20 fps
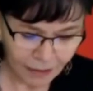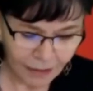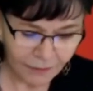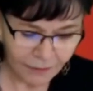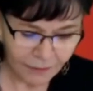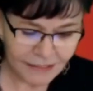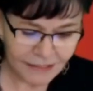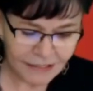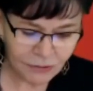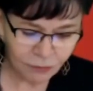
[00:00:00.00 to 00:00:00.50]

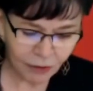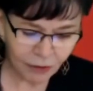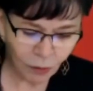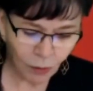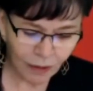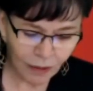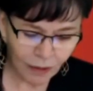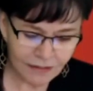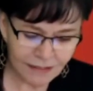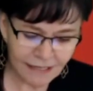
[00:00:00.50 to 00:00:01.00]
This
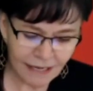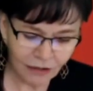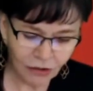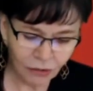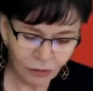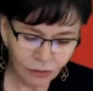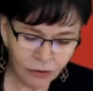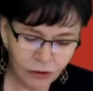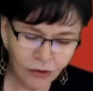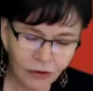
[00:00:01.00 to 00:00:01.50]
requires that
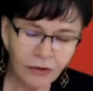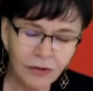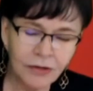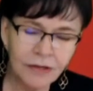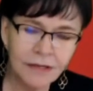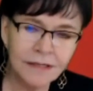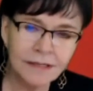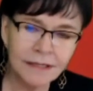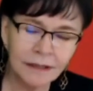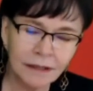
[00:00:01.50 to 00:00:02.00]
you learn
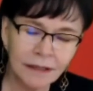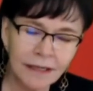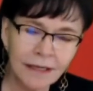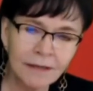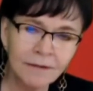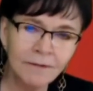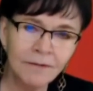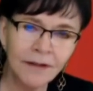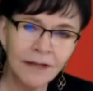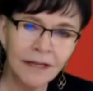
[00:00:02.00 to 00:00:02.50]
to
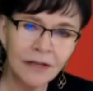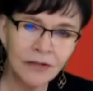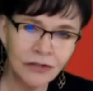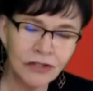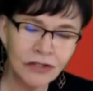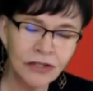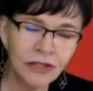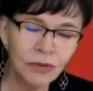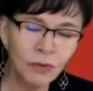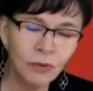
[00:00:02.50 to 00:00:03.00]
live in
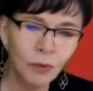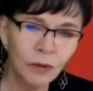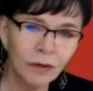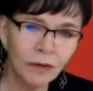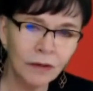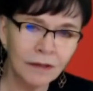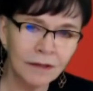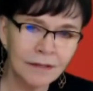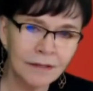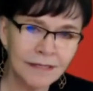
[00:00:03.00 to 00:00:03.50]
two
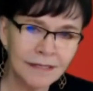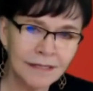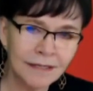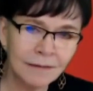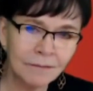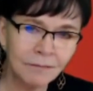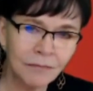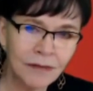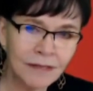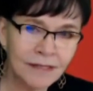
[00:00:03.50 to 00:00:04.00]
worlds
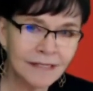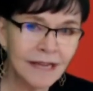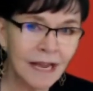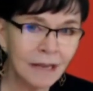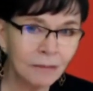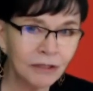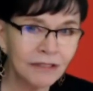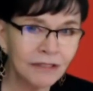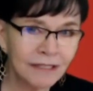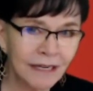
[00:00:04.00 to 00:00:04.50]

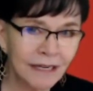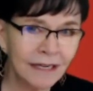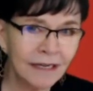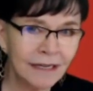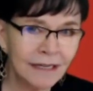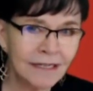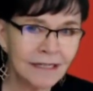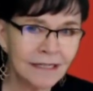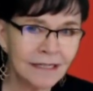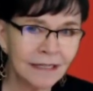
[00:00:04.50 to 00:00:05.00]

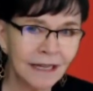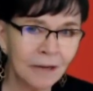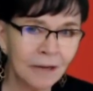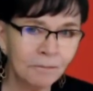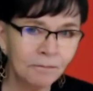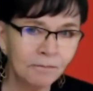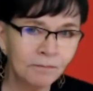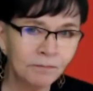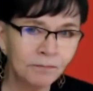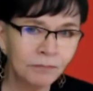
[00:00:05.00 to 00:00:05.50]
simultaneously
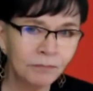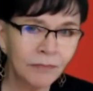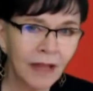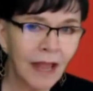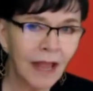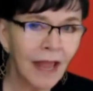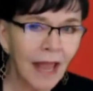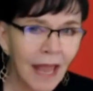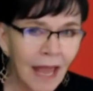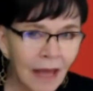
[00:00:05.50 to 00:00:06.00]

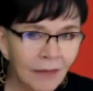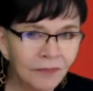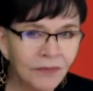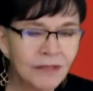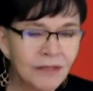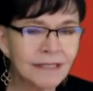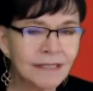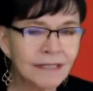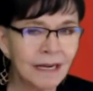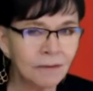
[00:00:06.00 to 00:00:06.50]
at the
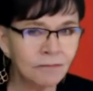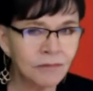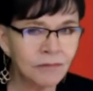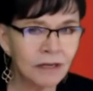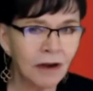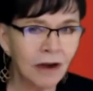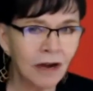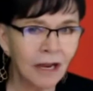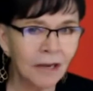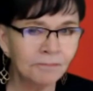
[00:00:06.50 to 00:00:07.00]
same
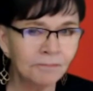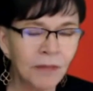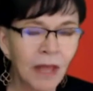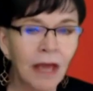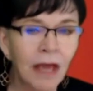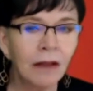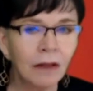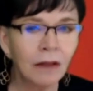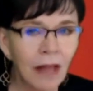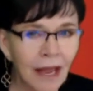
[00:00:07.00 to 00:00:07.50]
time
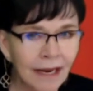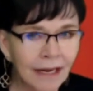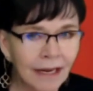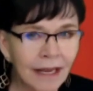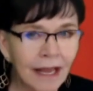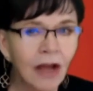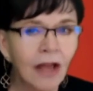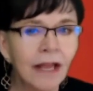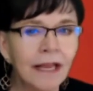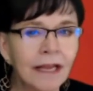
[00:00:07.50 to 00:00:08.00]
like
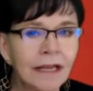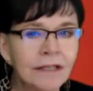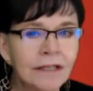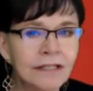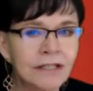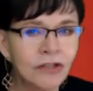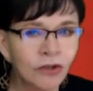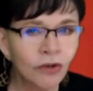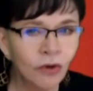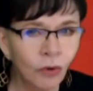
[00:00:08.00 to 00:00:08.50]

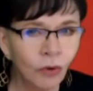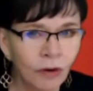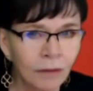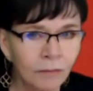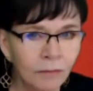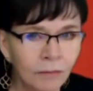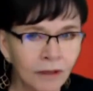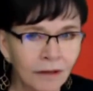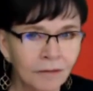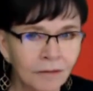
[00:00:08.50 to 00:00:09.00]
it's
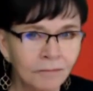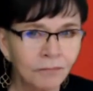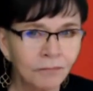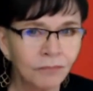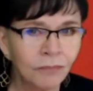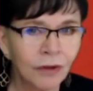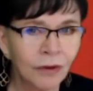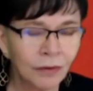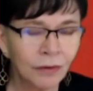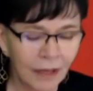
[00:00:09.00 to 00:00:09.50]
normal,
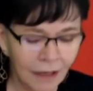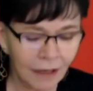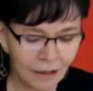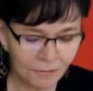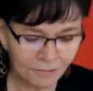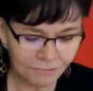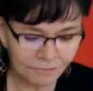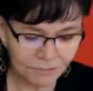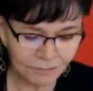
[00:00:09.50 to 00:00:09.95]
okay?